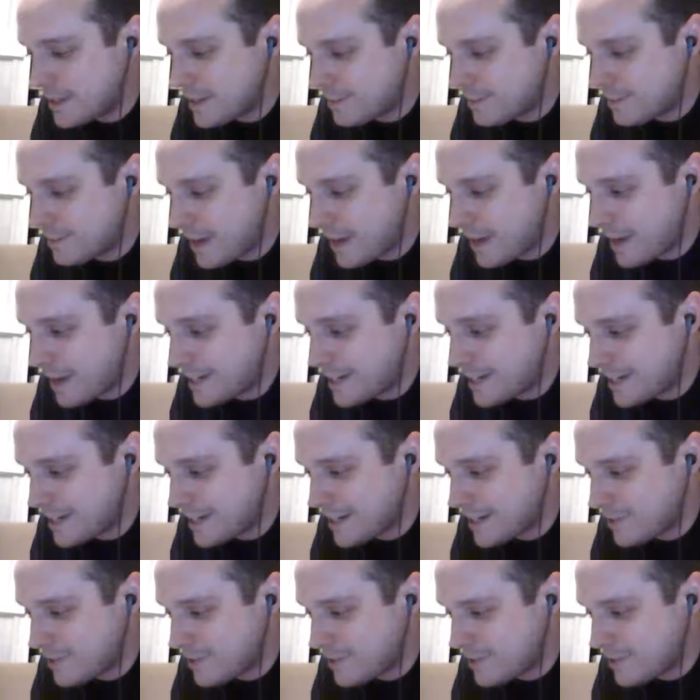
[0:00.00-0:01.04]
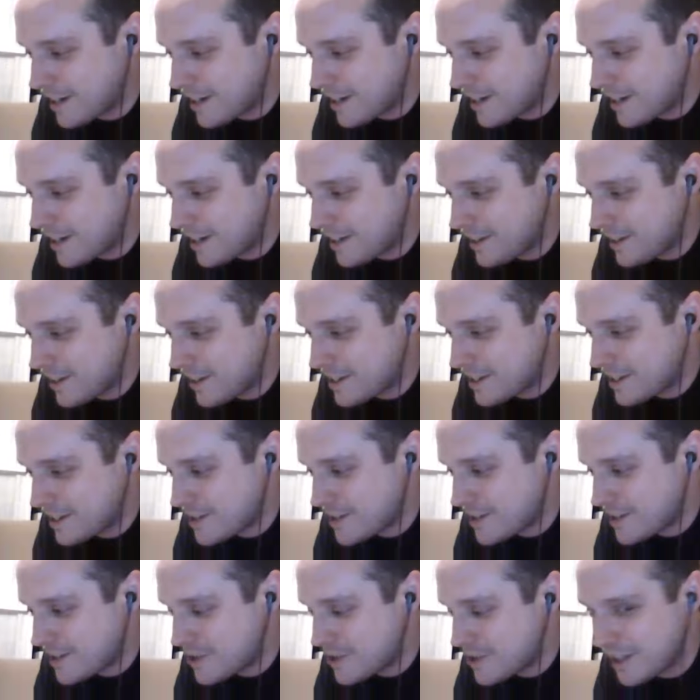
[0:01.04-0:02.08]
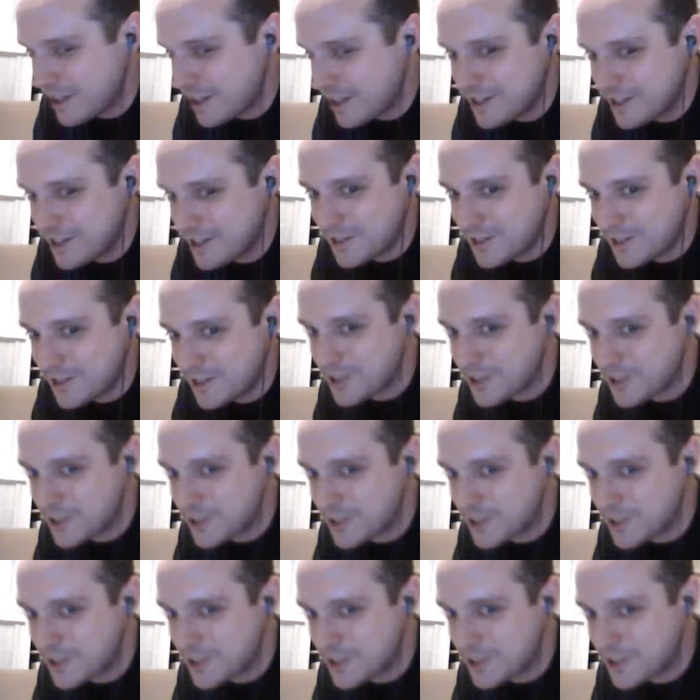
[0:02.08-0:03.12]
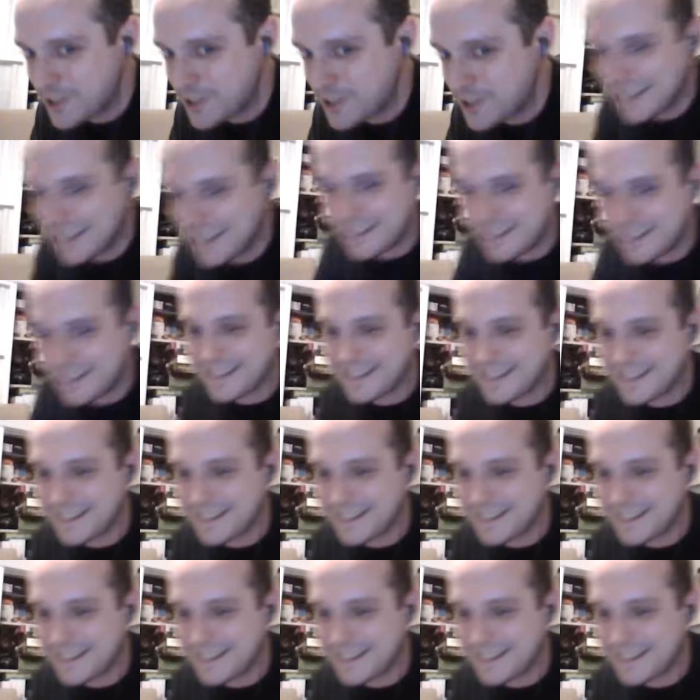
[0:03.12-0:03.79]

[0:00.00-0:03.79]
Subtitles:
my Ticket to Ride, cost $100, just so you know. It's